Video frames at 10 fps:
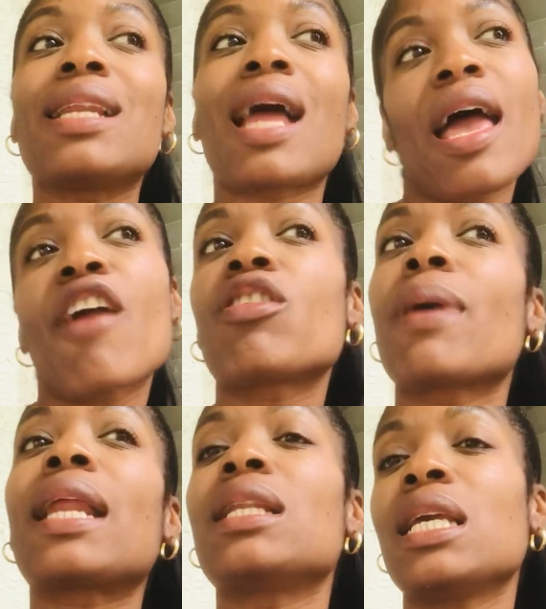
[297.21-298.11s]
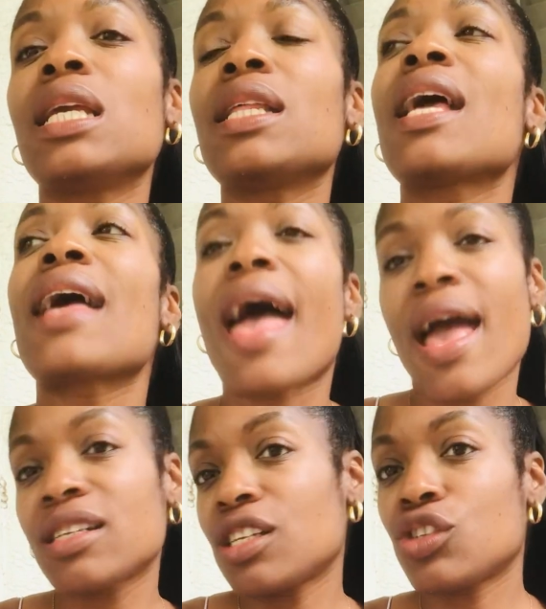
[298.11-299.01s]
Not everybody need
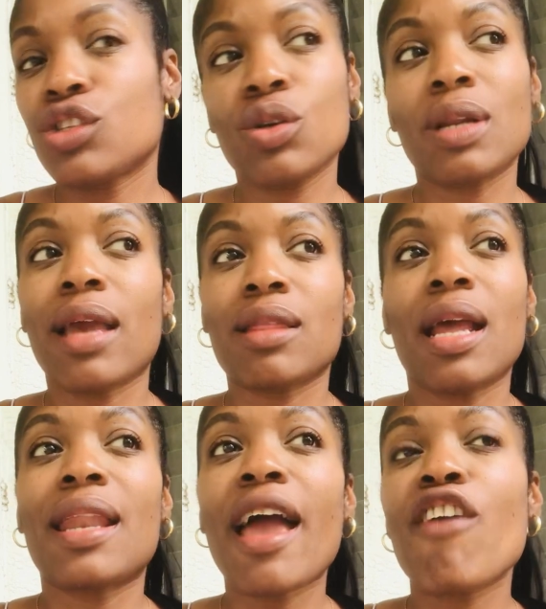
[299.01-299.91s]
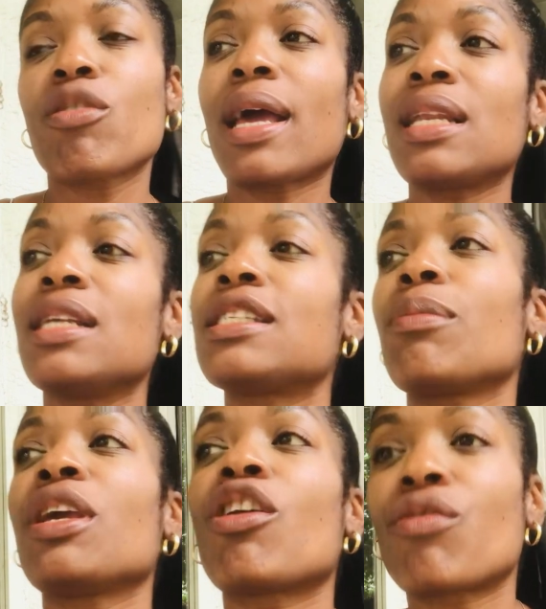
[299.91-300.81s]
access to you like that. Not everybody needs
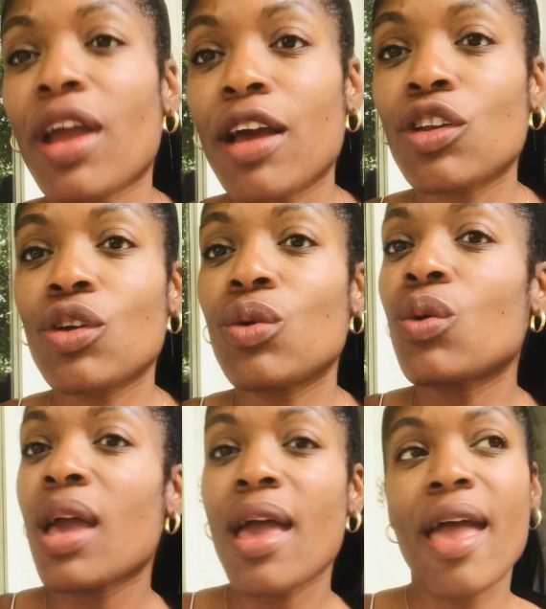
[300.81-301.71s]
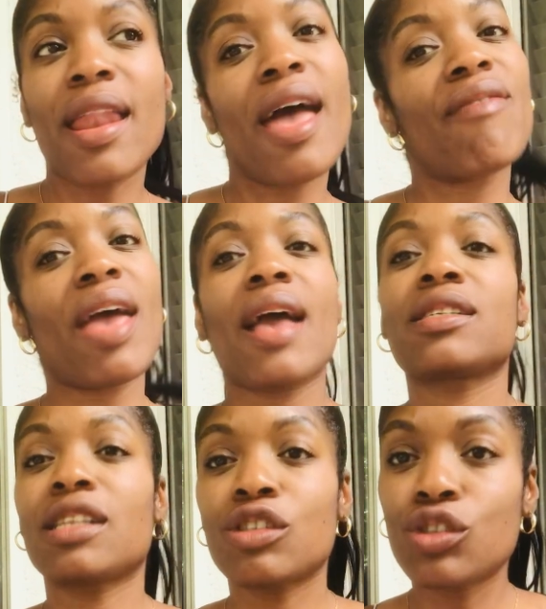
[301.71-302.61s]
to be around you and have
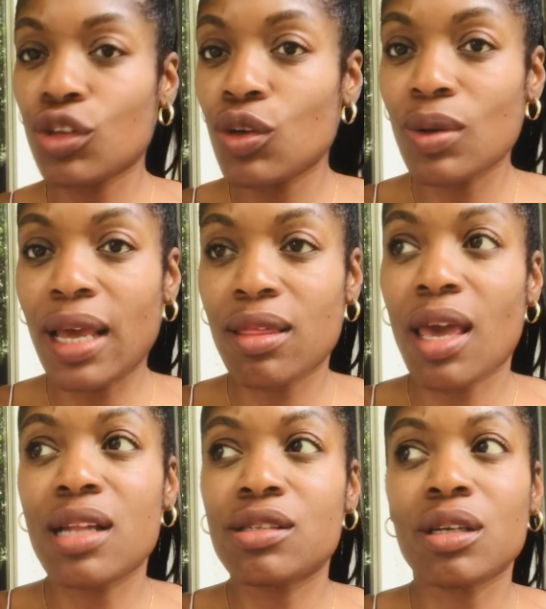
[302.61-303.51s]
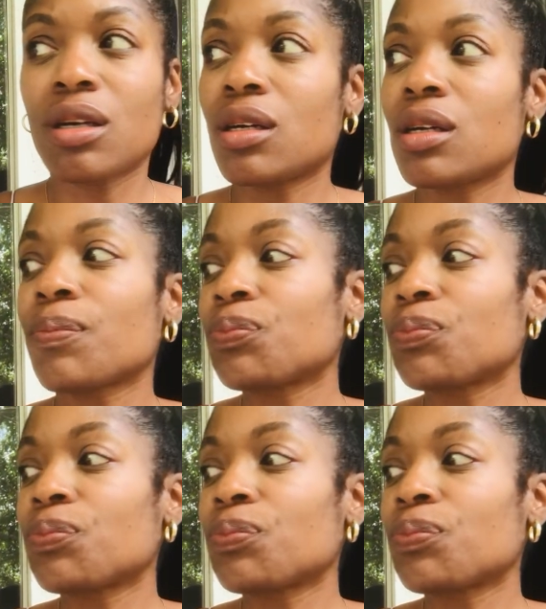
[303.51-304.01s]
access to you like that to